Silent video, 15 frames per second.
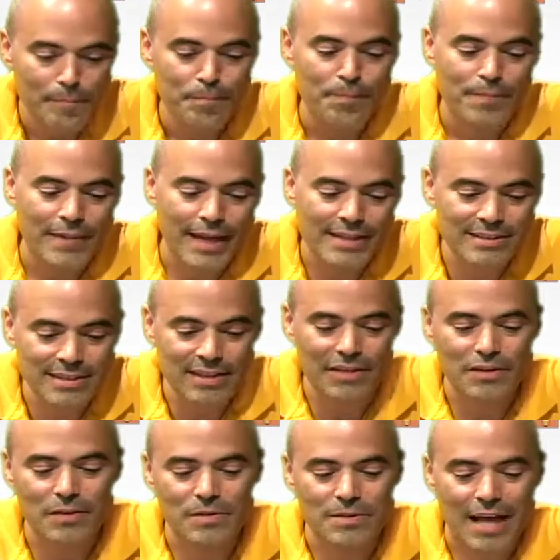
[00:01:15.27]
Next in the
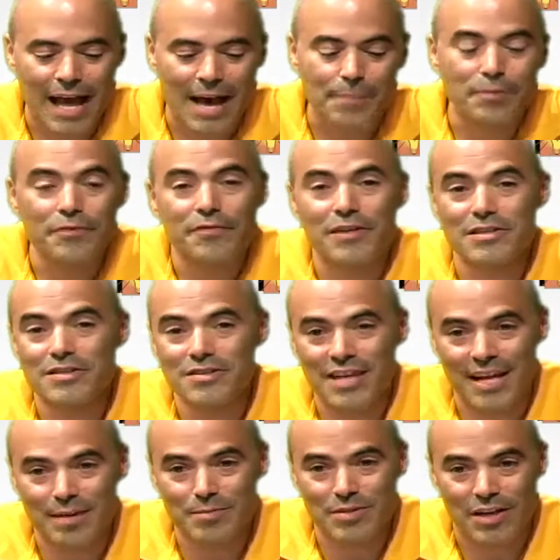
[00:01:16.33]
news, Apple versus
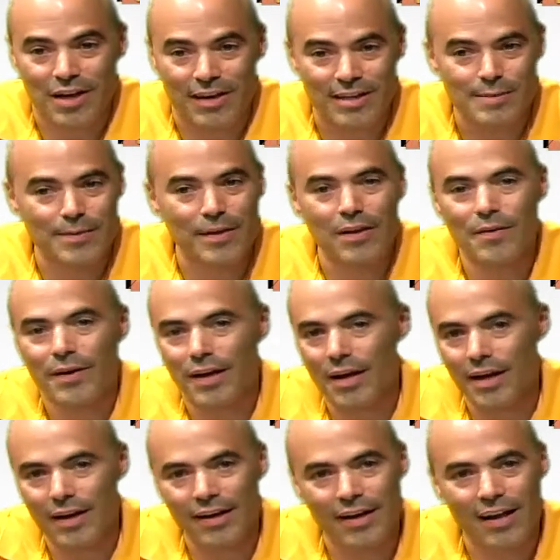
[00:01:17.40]
Samsung. It's been going
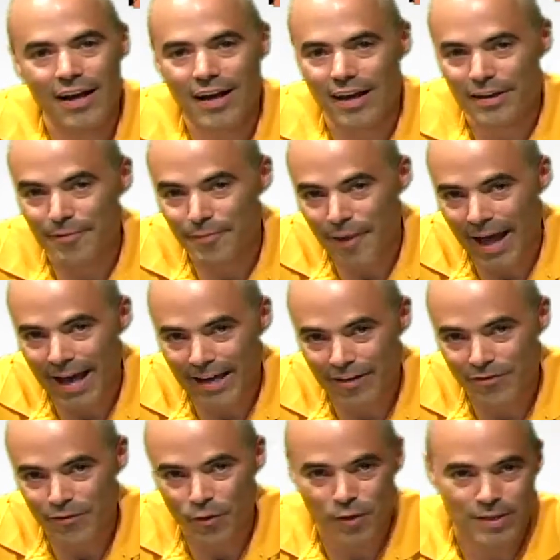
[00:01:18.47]
on and back
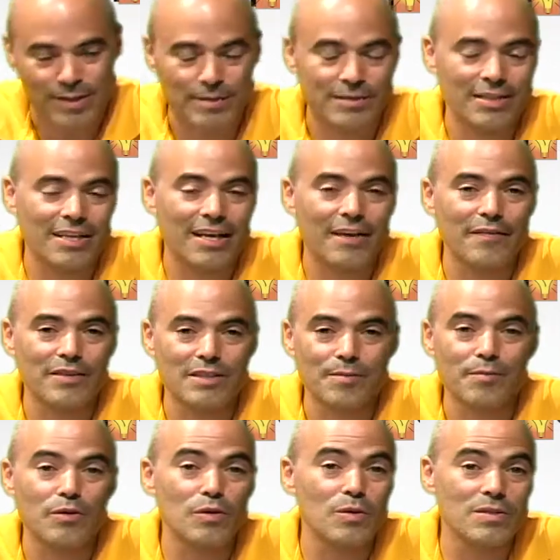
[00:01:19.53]
and forth. I'm just going to give you
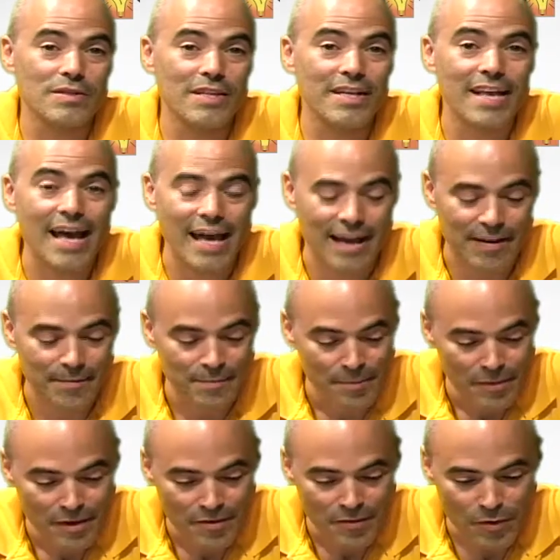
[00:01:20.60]
some news of the day
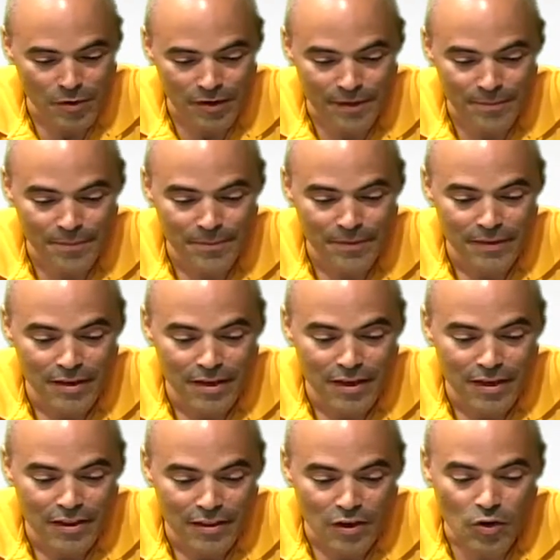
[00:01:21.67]
for it.
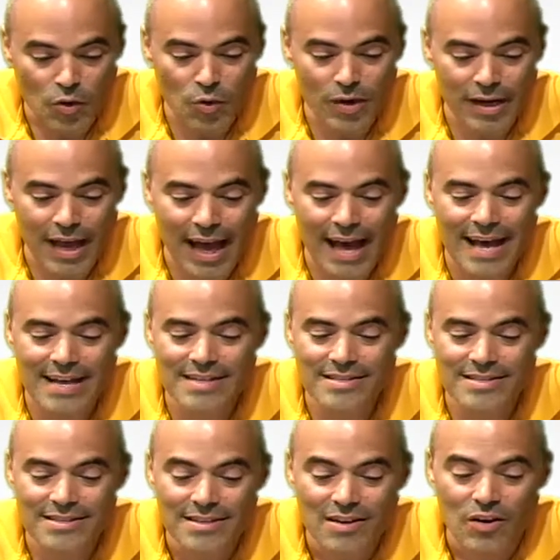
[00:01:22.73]
The court
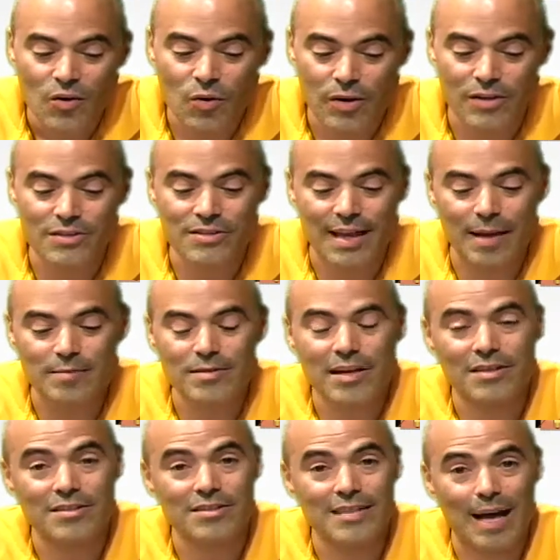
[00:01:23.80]
has ordered
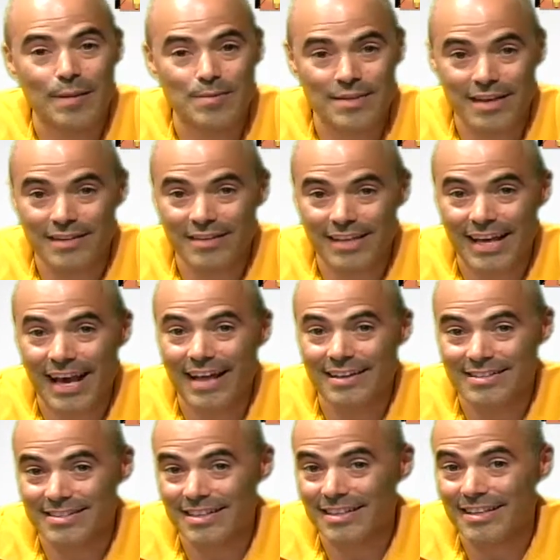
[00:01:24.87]
Samsung to stop selling the
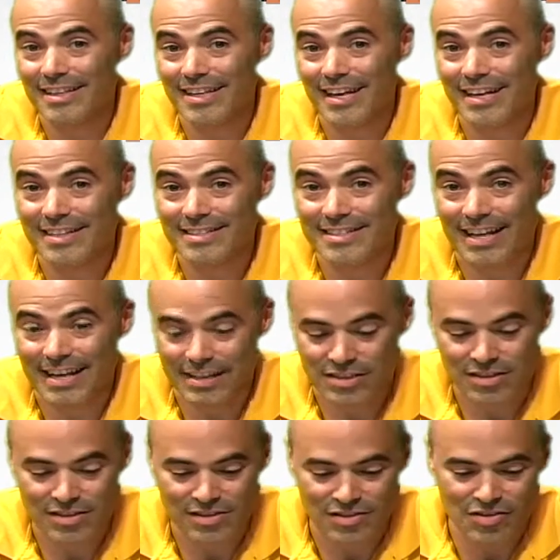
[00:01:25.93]
Galaxy in the United
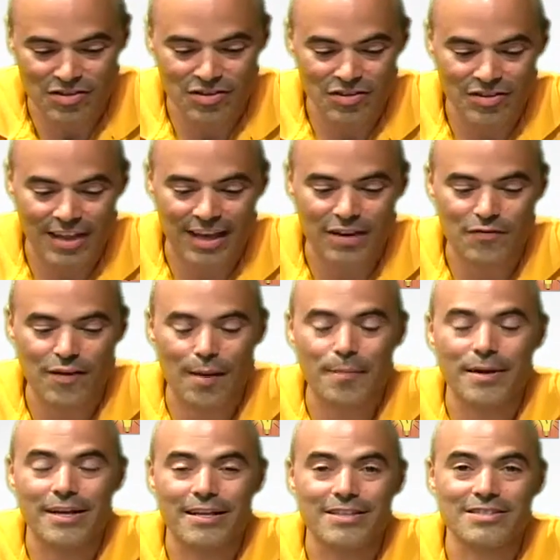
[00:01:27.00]
States until they can
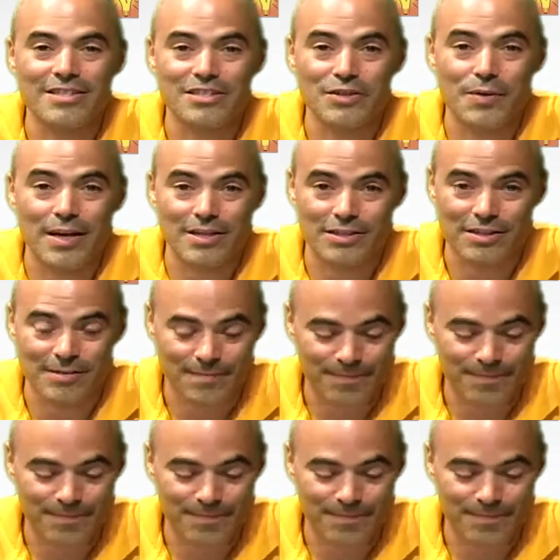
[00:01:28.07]
remedy the situation.